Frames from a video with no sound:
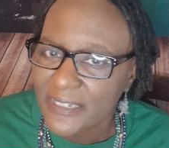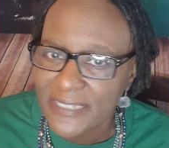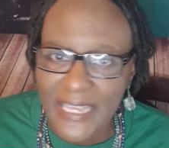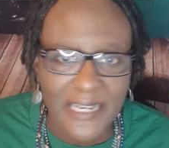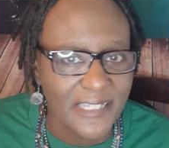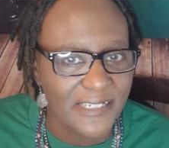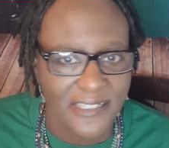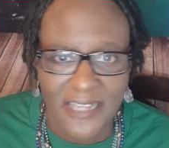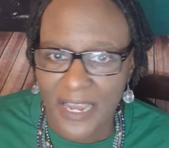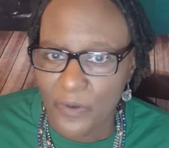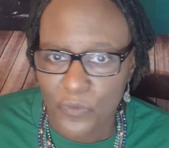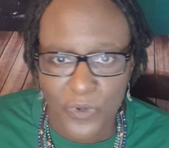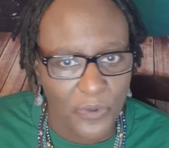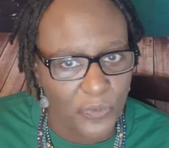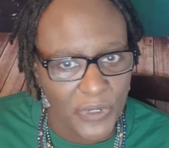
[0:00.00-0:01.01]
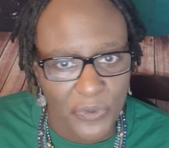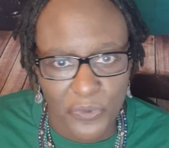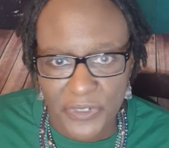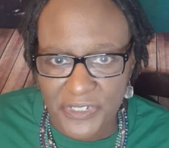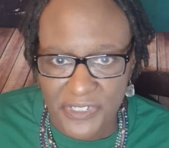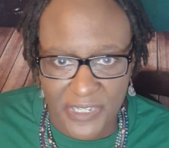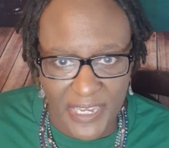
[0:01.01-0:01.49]
That is not what we
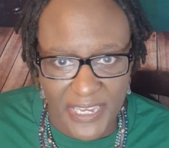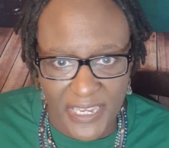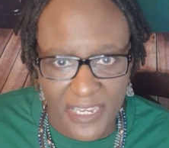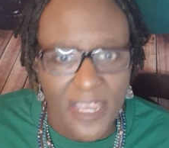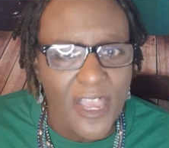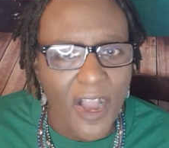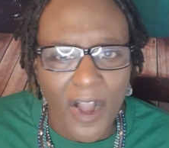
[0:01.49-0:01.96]
were saying.